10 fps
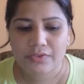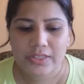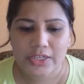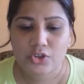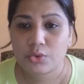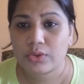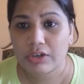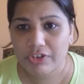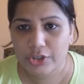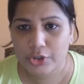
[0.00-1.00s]
After that, shoot
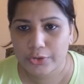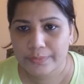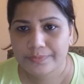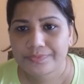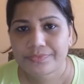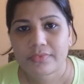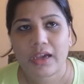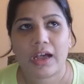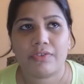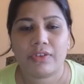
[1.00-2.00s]
the video.
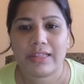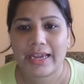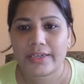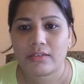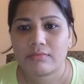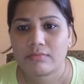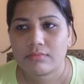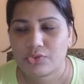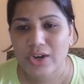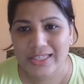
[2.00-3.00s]
After that,
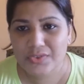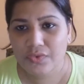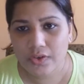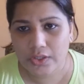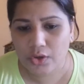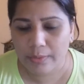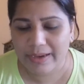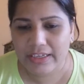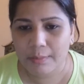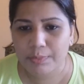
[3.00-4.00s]
transfer it
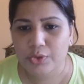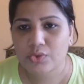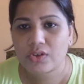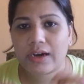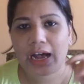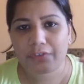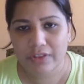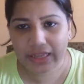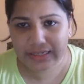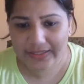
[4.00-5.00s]
on my computer.
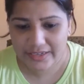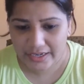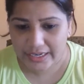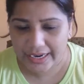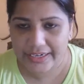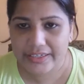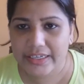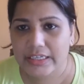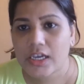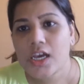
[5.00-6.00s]
After that, start
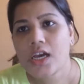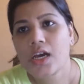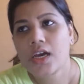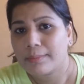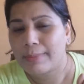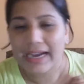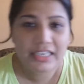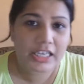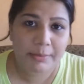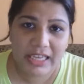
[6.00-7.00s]
editing.
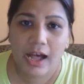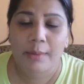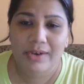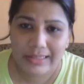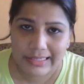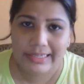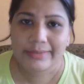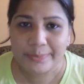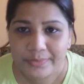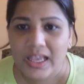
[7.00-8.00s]
Baki ke bhi kaam rehte
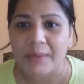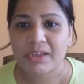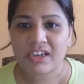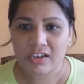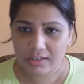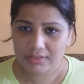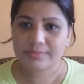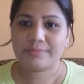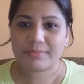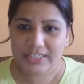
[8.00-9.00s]
hain. I'm a
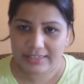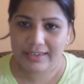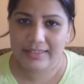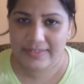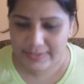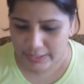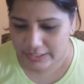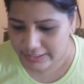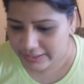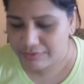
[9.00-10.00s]
girl, middle class
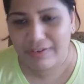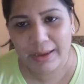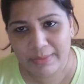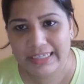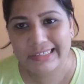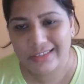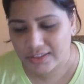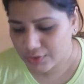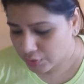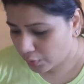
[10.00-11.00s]
Indian family girl.